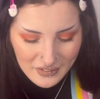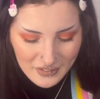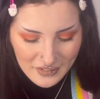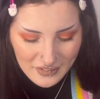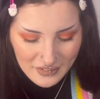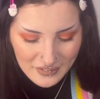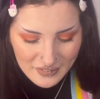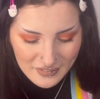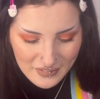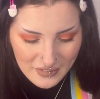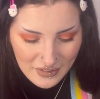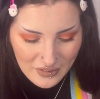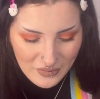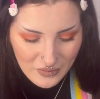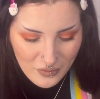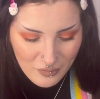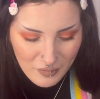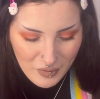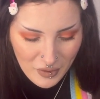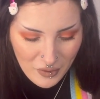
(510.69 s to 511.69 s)
it
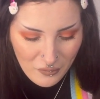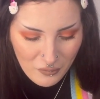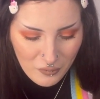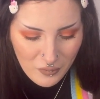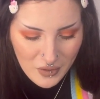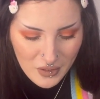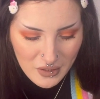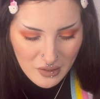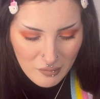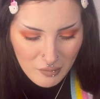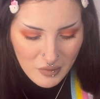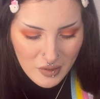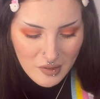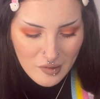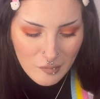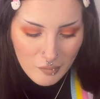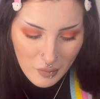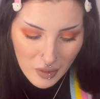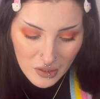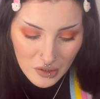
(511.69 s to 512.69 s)
sounds mega weird, but
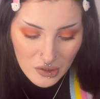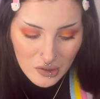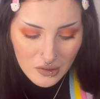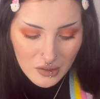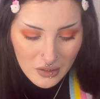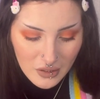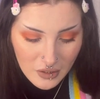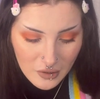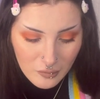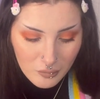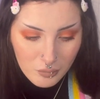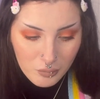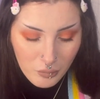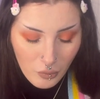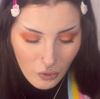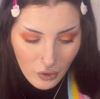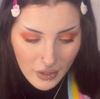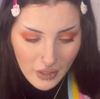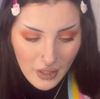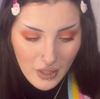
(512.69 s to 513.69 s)
especially in
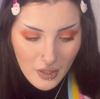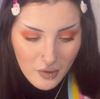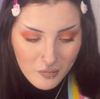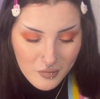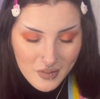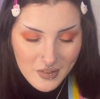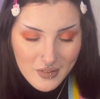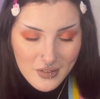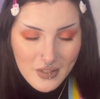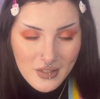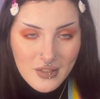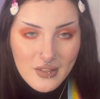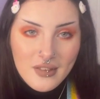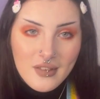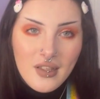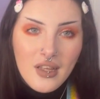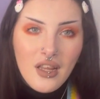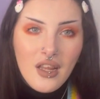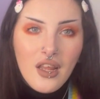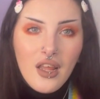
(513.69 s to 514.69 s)
boy hamsters,
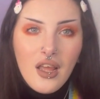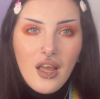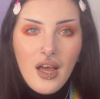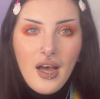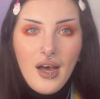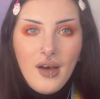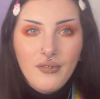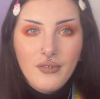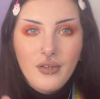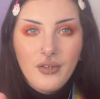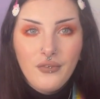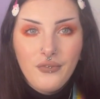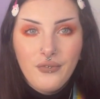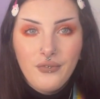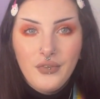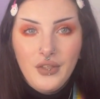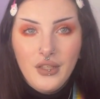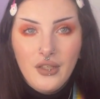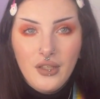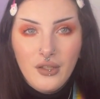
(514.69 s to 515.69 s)
have a
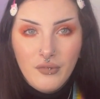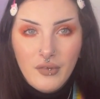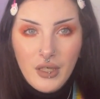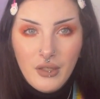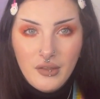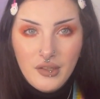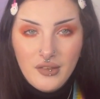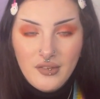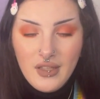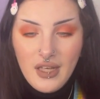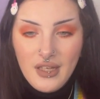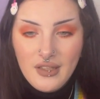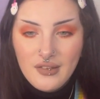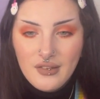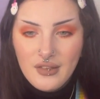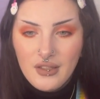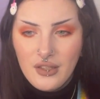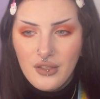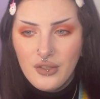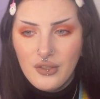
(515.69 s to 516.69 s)
feel around the
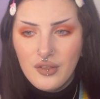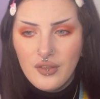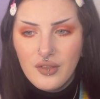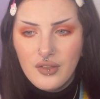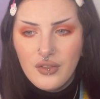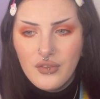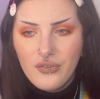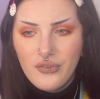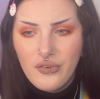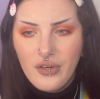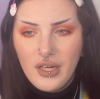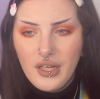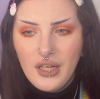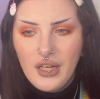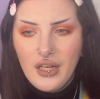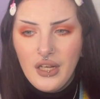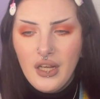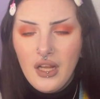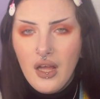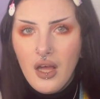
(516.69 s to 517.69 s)
testicles for
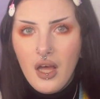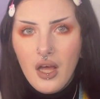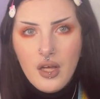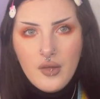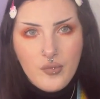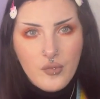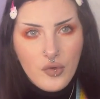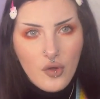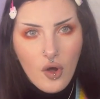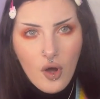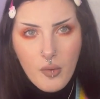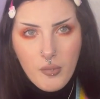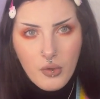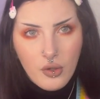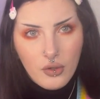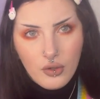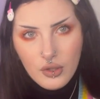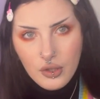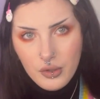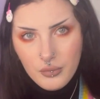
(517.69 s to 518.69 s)
any
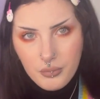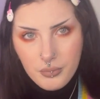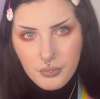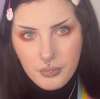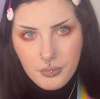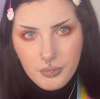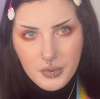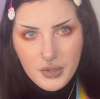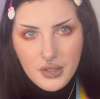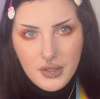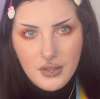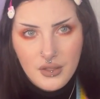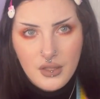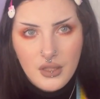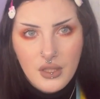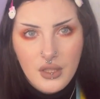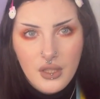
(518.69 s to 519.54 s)
abnormal lumps.